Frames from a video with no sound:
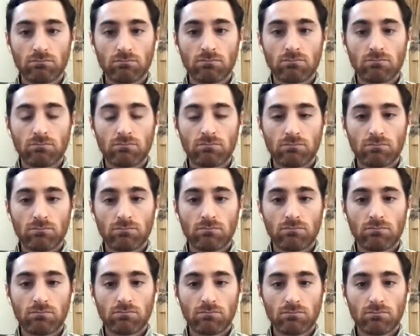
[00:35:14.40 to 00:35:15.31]

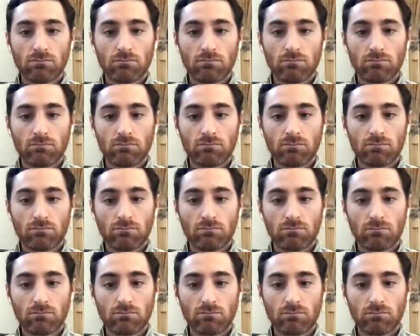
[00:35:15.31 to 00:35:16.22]

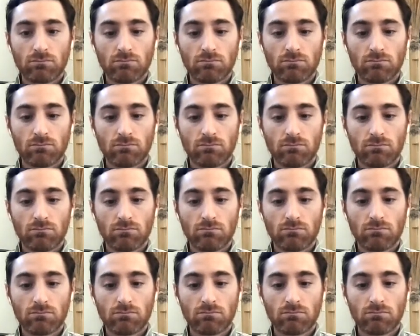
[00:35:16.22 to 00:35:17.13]

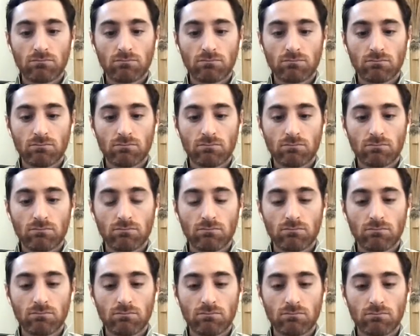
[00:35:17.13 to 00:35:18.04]

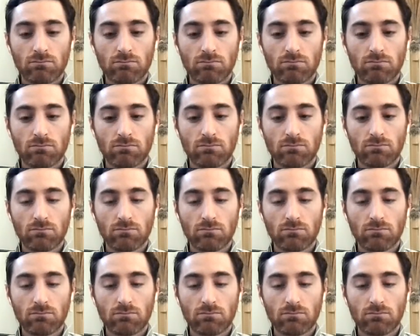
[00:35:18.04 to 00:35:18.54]
The person shown says nothing.